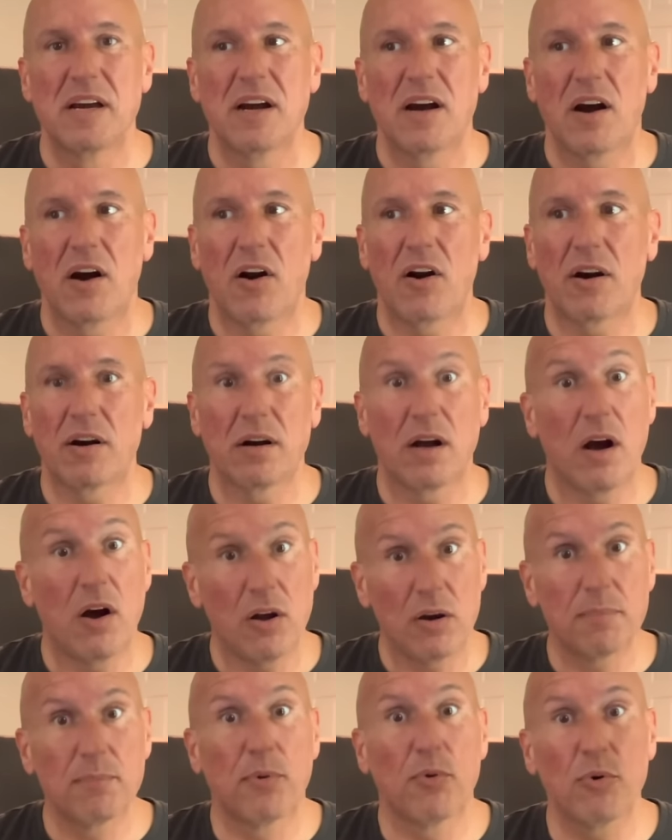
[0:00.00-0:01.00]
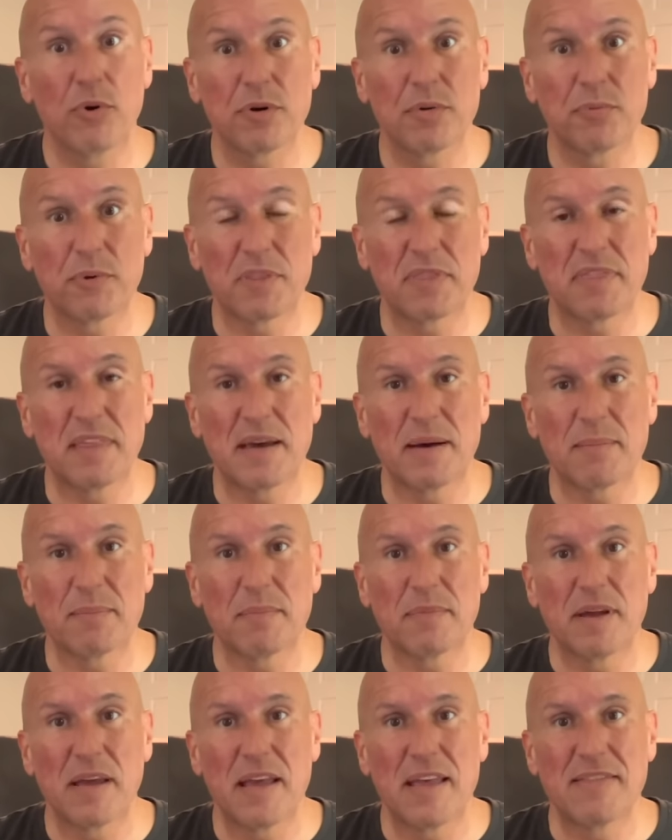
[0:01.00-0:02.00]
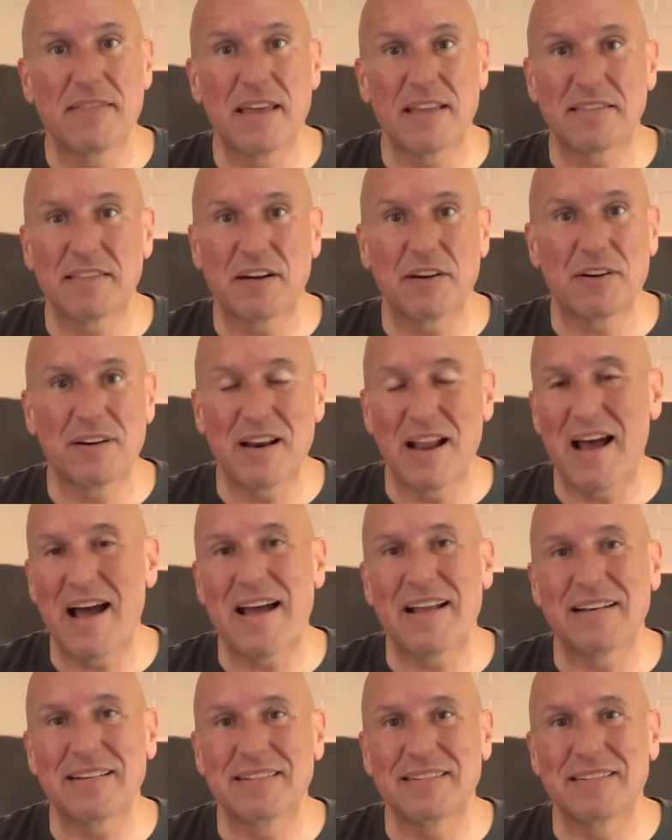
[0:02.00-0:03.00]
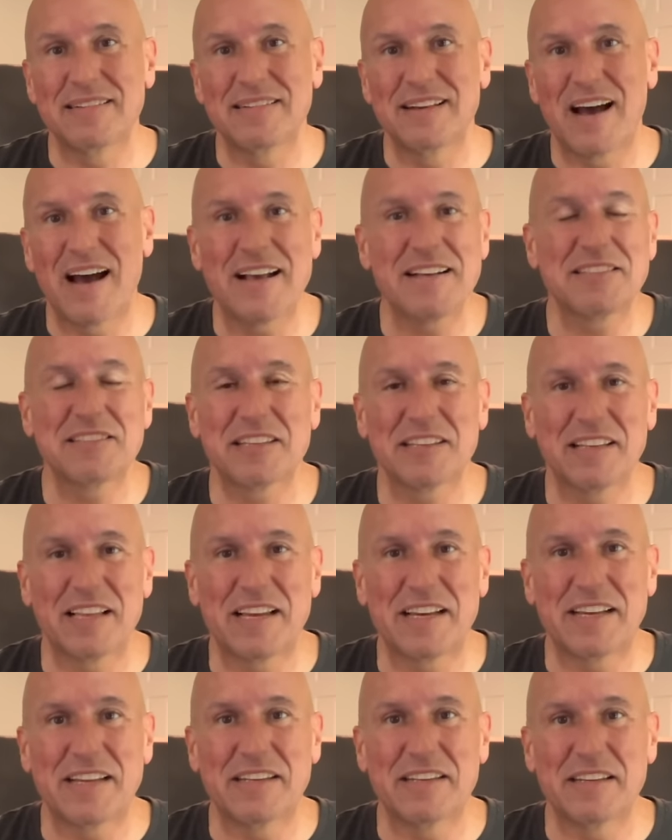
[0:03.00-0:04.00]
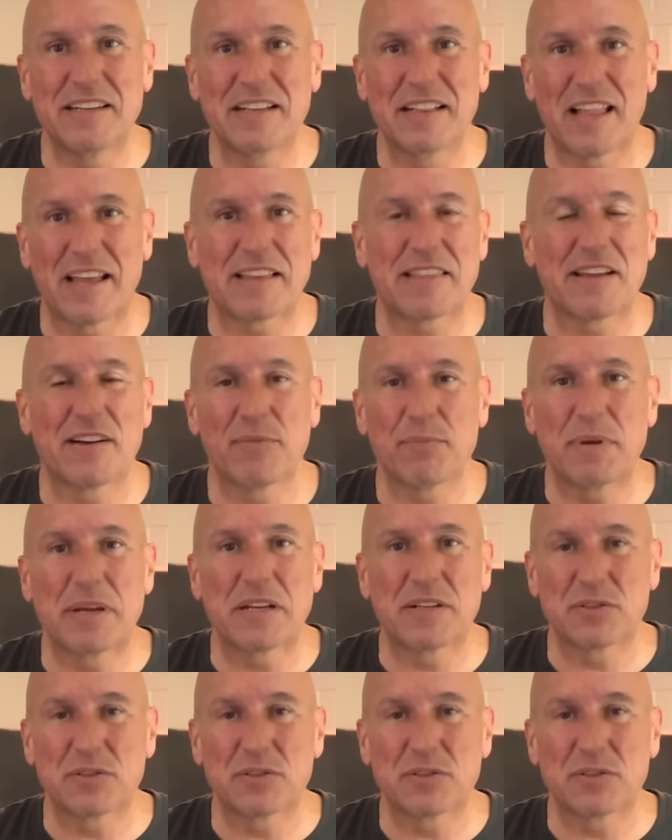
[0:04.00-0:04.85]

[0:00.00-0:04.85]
are on board with them and that they're not isolated like they're being